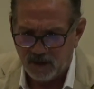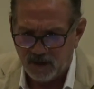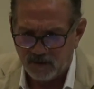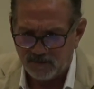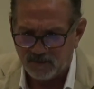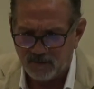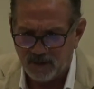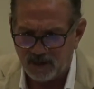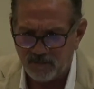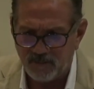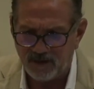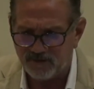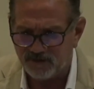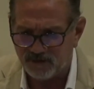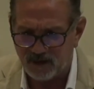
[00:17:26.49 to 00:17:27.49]
So modern
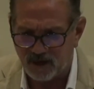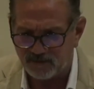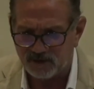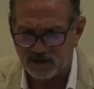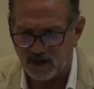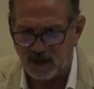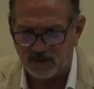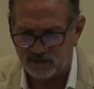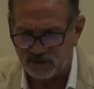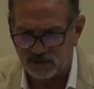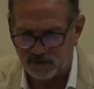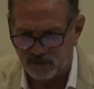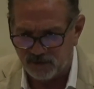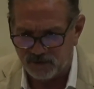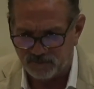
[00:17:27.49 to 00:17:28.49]
medicine has a lot to
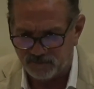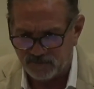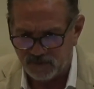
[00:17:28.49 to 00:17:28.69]
learn.